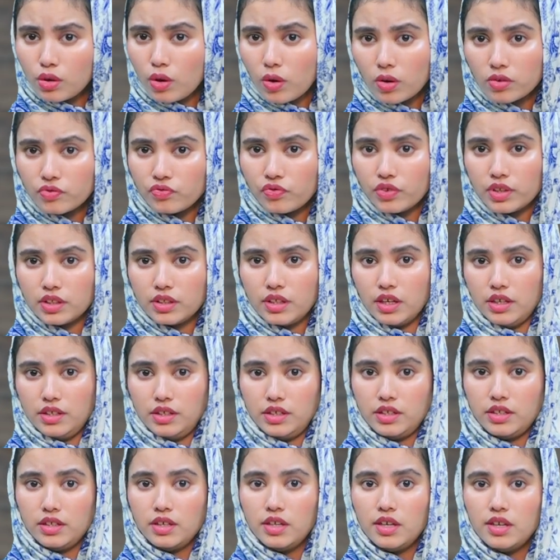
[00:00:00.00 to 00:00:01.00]

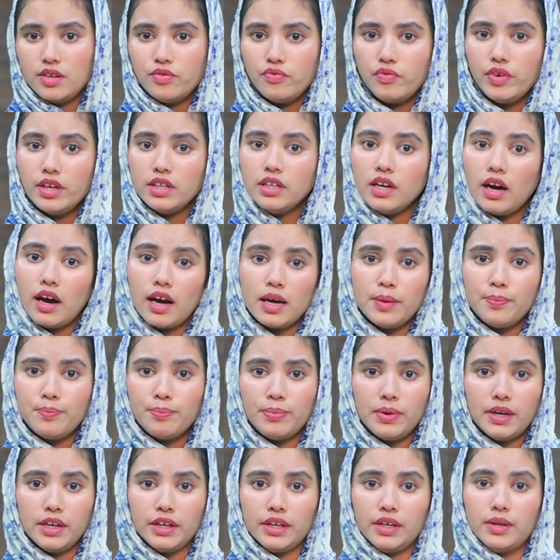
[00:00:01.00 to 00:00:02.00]
confident when I
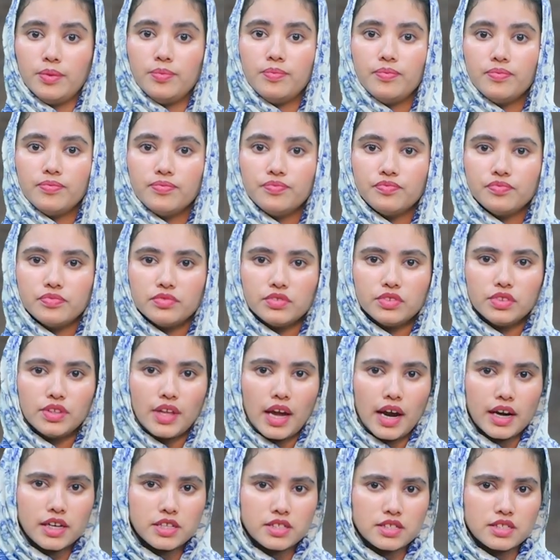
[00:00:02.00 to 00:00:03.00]
play,"
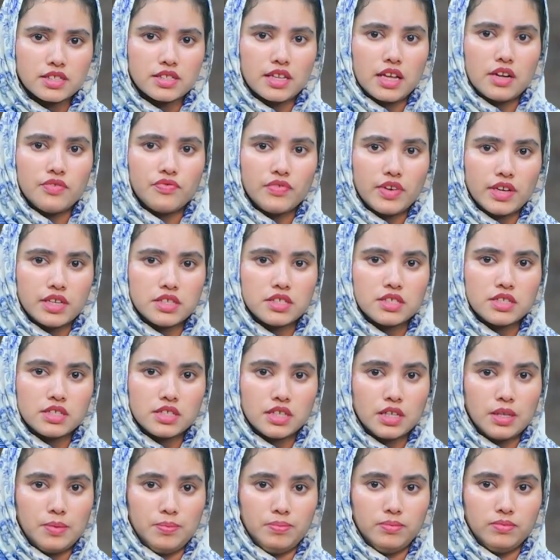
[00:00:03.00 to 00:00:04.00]
that's
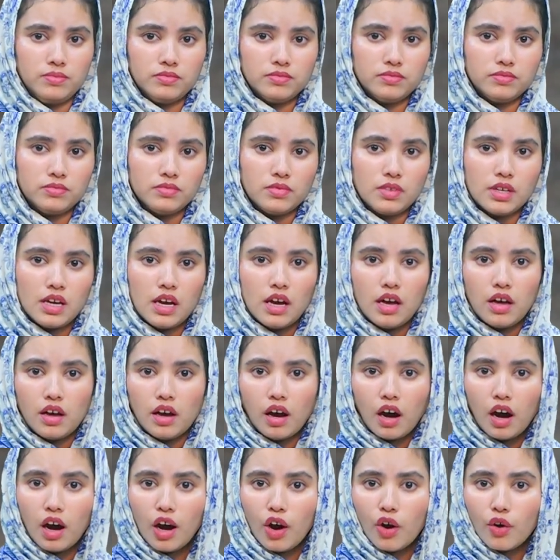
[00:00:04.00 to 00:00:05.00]
self-esteem.
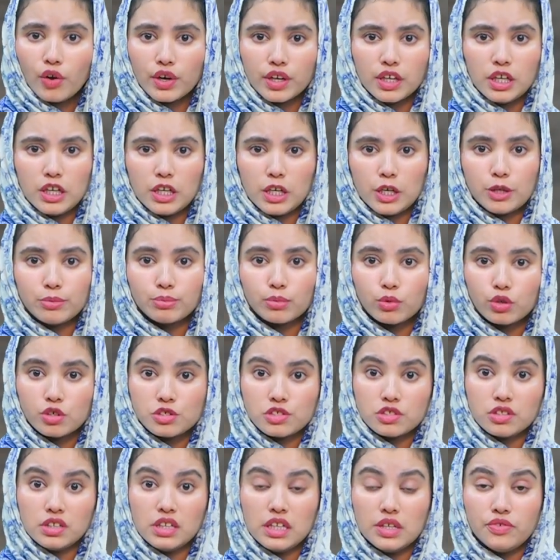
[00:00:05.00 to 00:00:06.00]
how he
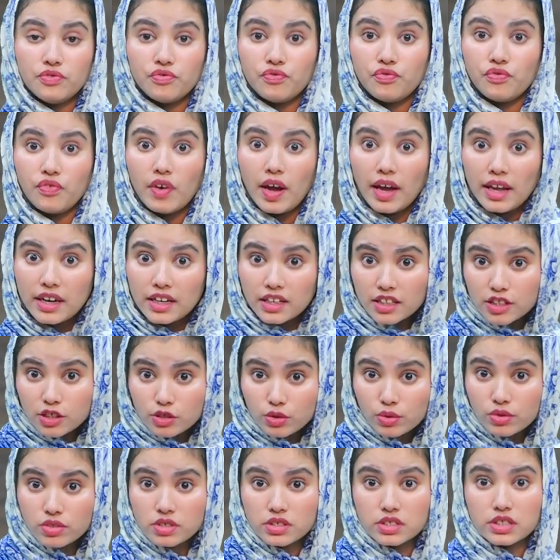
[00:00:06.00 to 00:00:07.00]
emotionally
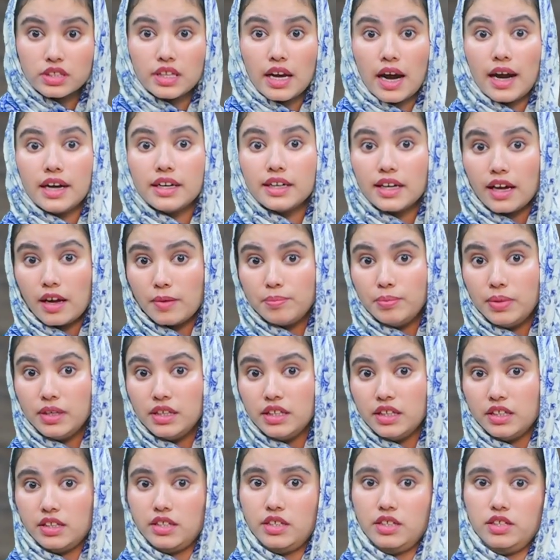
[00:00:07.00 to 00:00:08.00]
values that
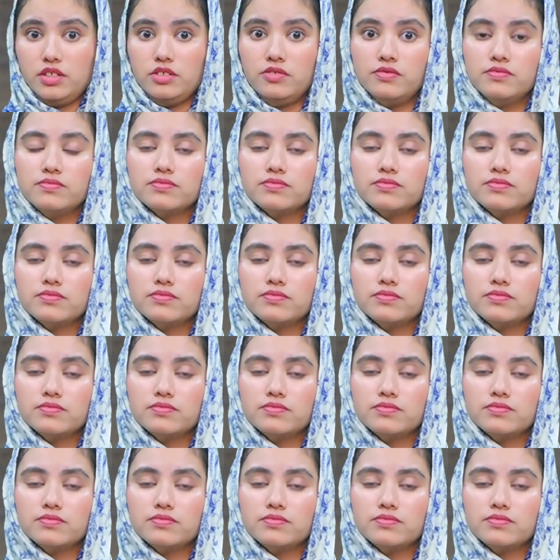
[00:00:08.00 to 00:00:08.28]
ability.